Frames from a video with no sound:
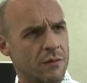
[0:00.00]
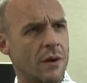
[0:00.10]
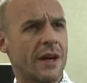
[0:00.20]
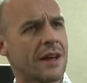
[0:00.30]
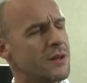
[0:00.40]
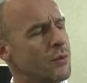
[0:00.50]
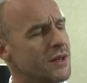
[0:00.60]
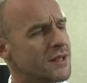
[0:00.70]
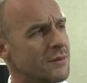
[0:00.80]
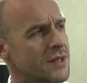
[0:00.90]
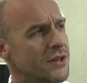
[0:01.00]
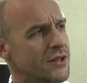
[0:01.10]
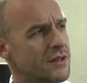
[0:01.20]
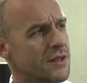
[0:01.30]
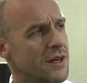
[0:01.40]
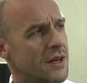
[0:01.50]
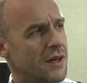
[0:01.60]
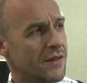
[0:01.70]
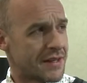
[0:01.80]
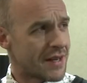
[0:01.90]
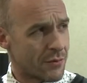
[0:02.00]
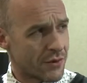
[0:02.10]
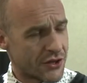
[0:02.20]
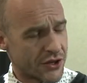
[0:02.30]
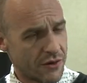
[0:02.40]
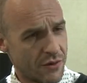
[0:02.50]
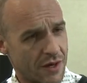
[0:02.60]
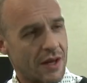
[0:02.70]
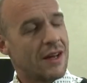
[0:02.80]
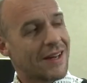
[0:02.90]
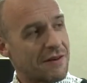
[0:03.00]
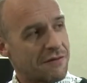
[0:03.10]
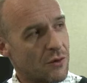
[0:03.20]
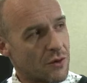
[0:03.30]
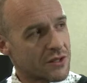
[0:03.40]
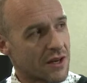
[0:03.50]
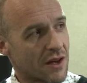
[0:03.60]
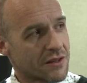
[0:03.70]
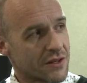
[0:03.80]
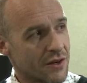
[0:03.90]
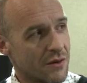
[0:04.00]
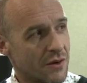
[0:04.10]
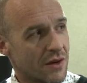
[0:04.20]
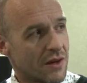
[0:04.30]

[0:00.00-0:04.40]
Well, we actually put in Temptations in the December issue, gave 4 stars to,